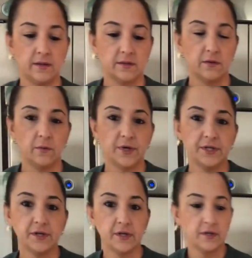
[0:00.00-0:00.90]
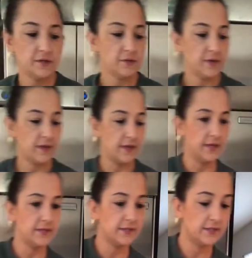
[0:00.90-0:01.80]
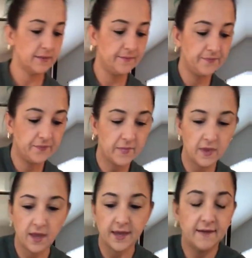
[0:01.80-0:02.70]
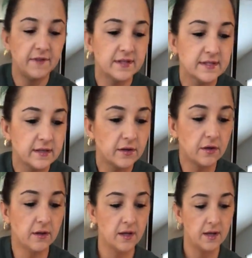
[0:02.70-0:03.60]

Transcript: So what you're gonna do with this, I have this little